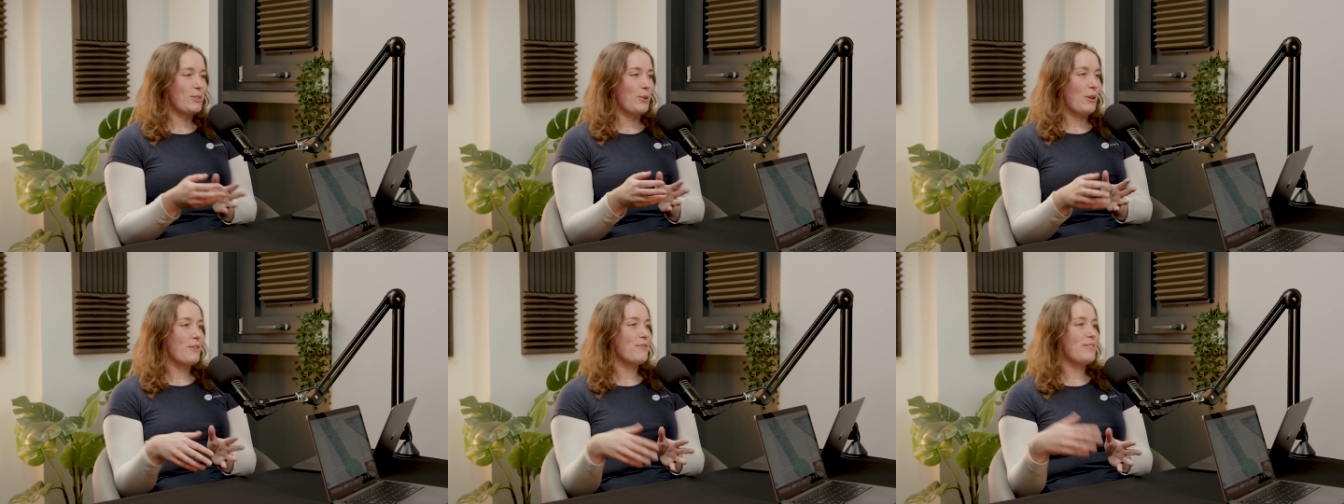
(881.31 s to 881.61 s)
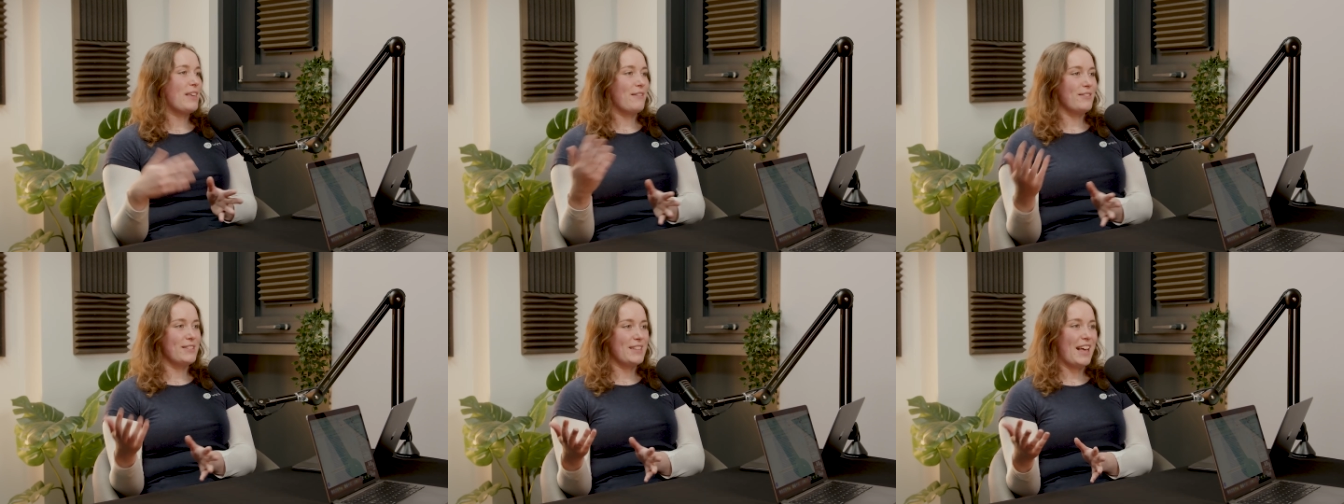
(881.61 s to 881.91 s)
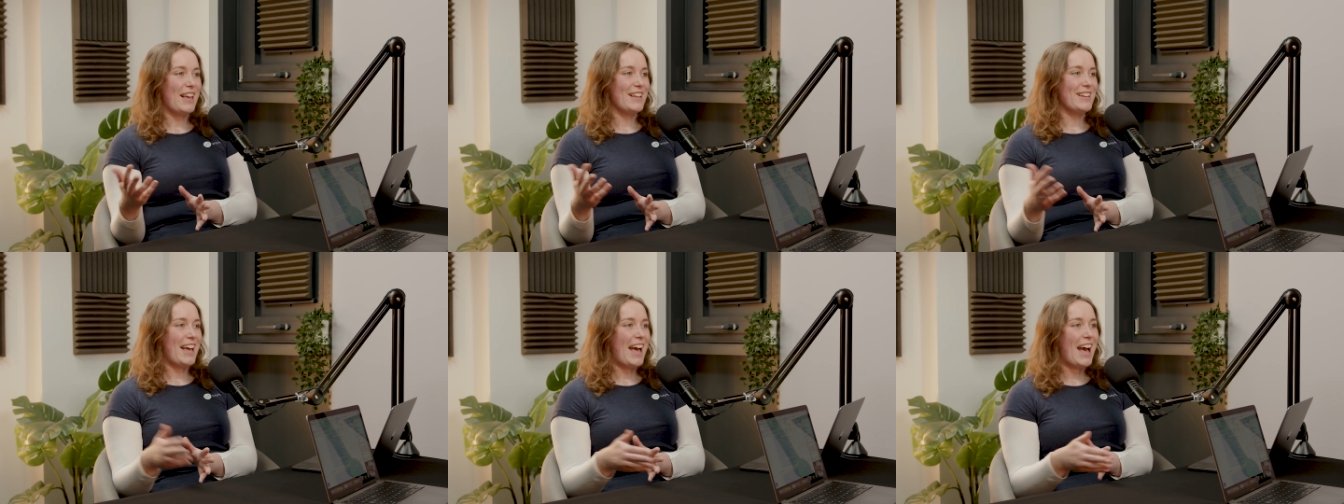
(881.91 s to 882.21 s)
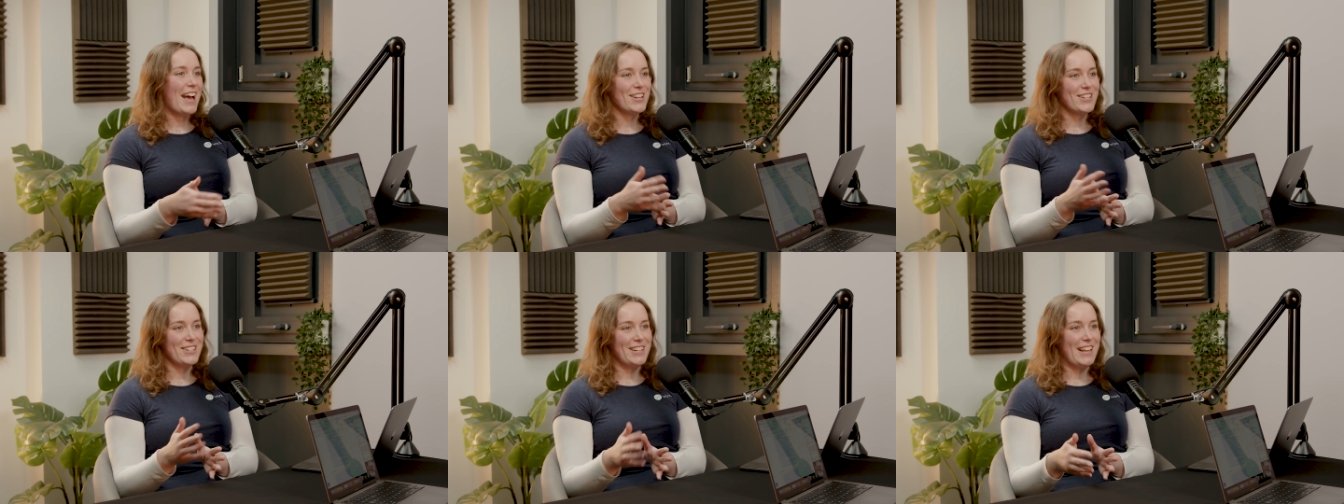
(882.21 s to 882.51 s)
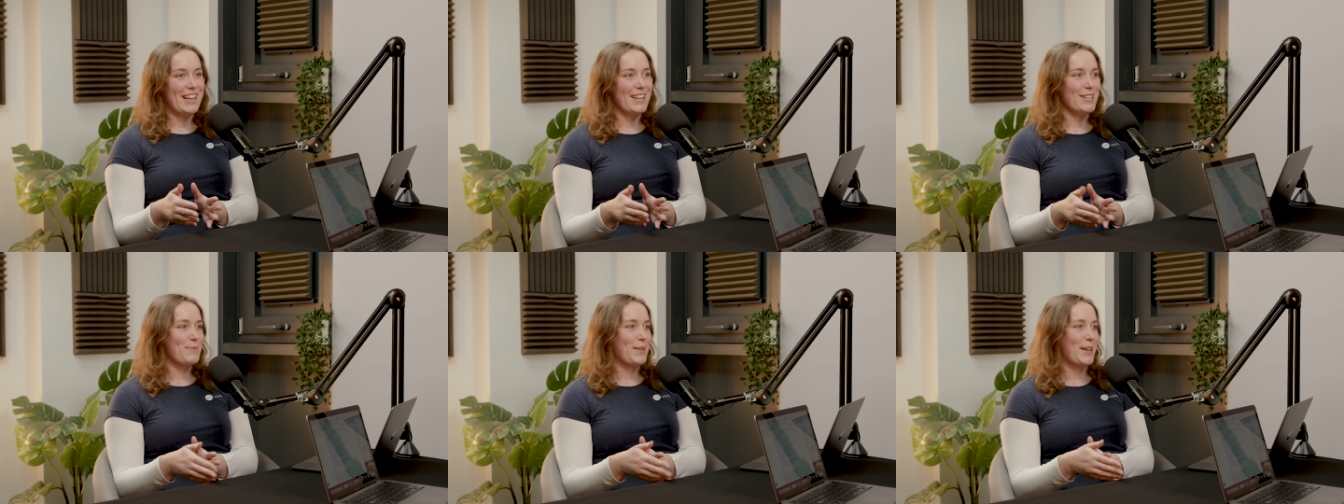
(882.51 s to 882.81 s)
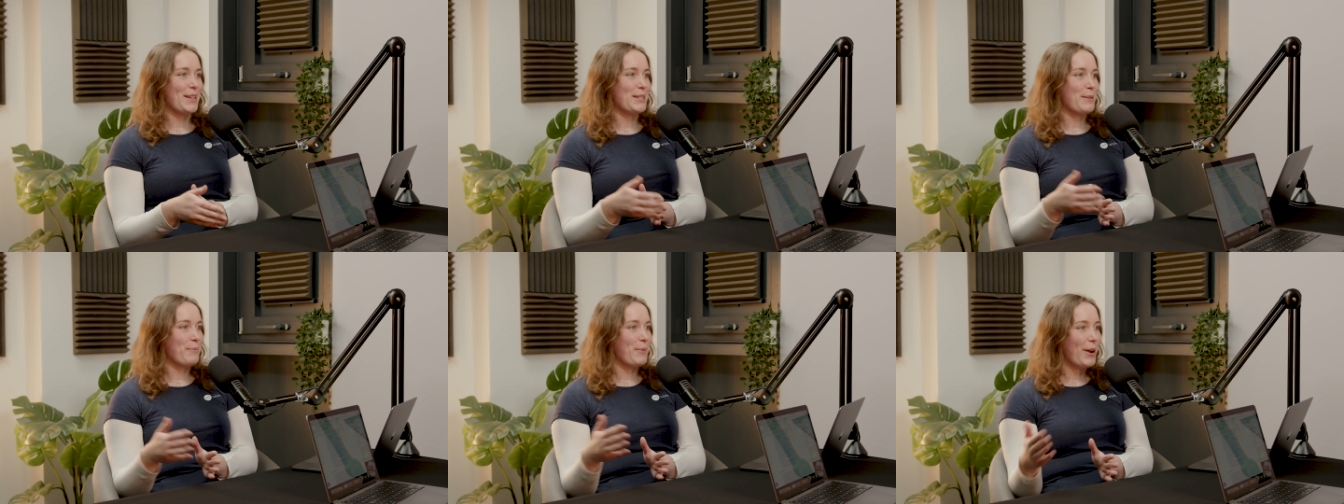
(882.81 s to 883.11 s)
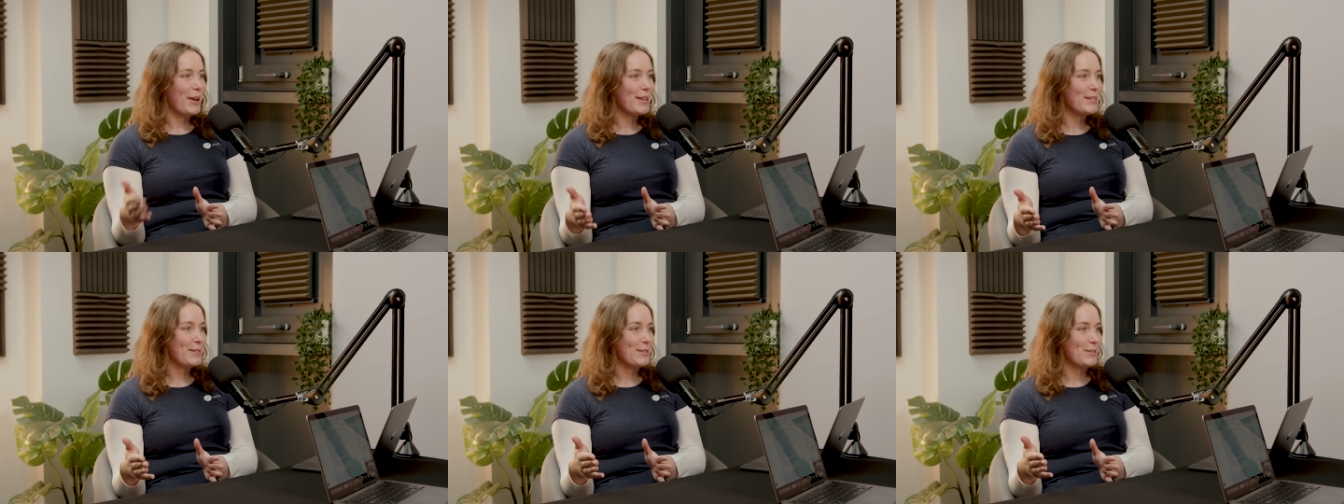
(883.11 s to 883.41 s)
So if they've said, actually, it's because the
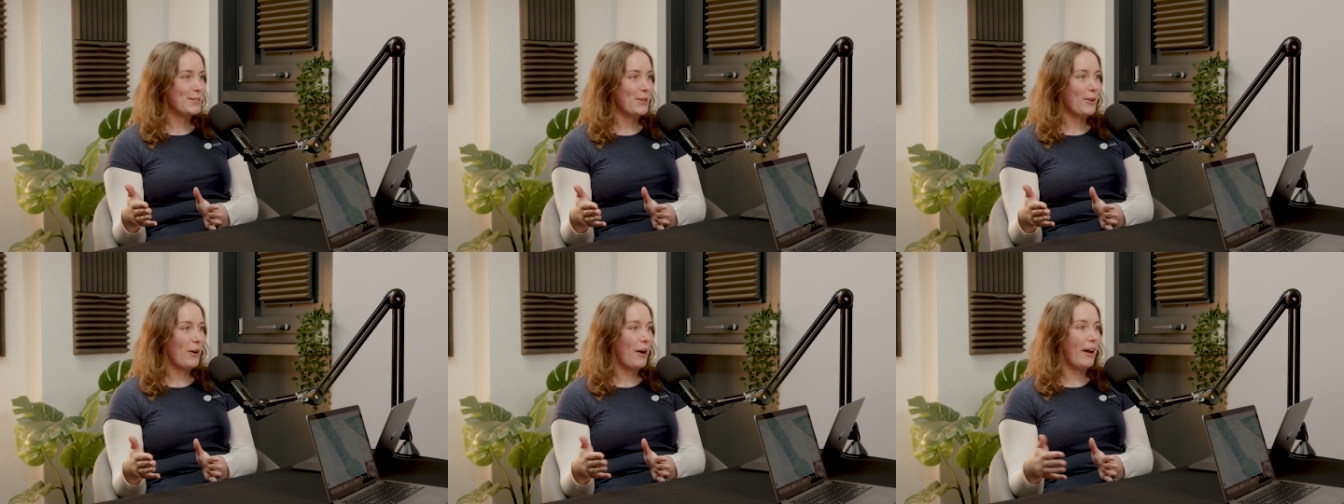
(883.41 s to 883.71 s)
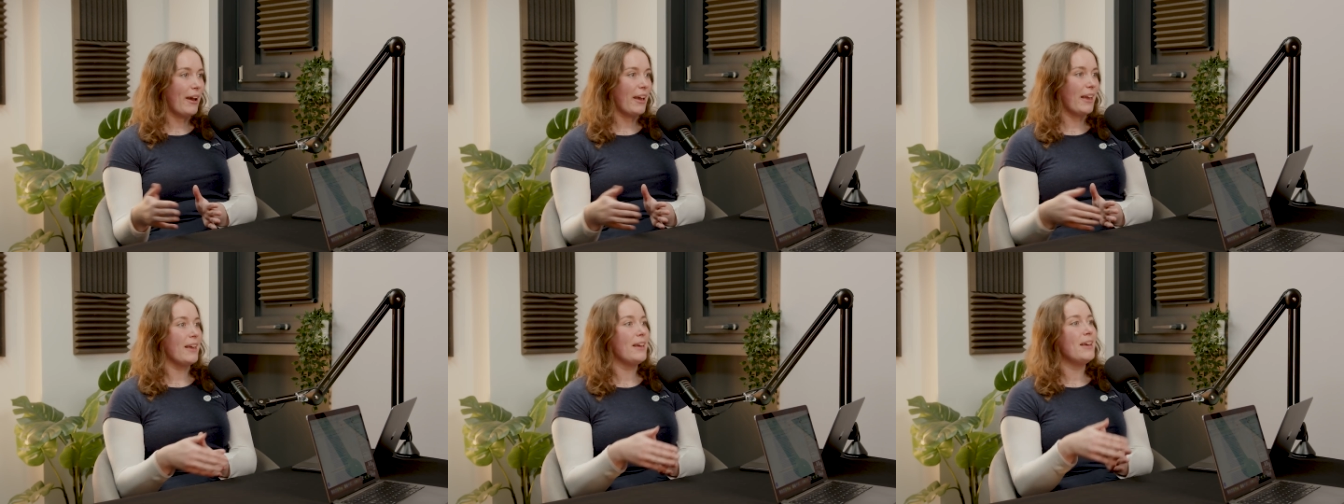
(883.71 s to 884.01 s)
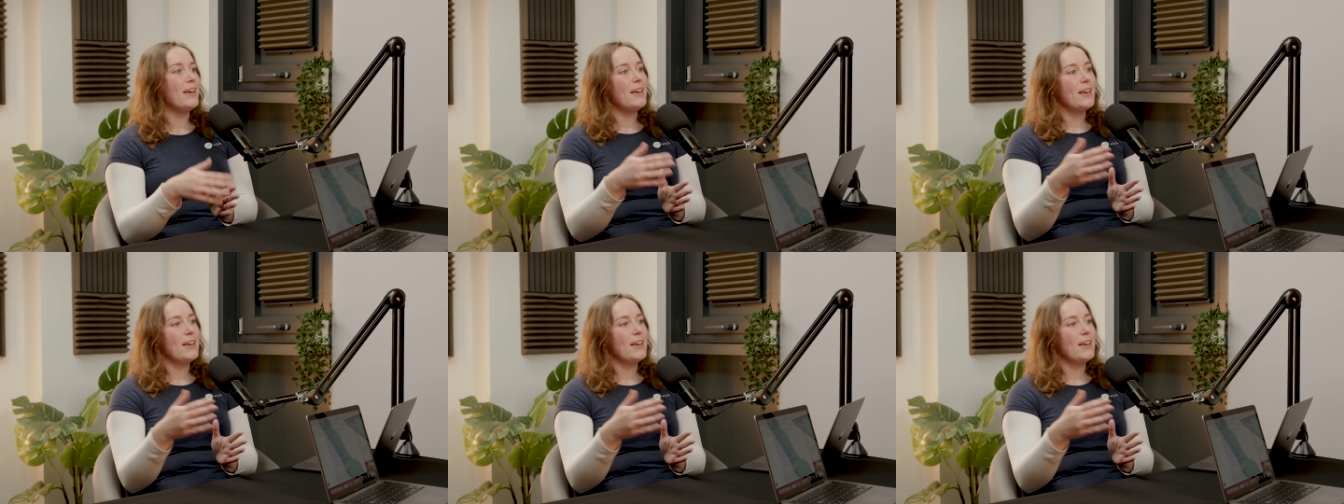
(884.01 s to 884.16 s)
price is too high,